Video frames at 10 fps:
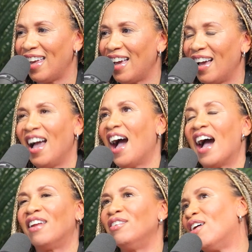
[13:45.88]
Yeah.
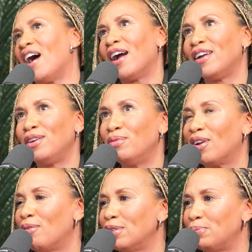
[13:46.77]
I don't know. You would
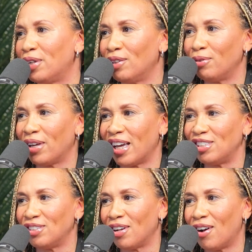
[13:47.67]
always put a
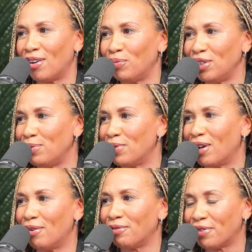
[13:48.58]
location on when you would
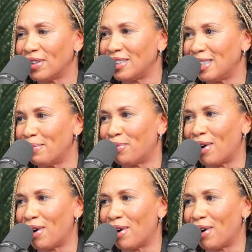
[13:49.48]
go in Friendly Temple.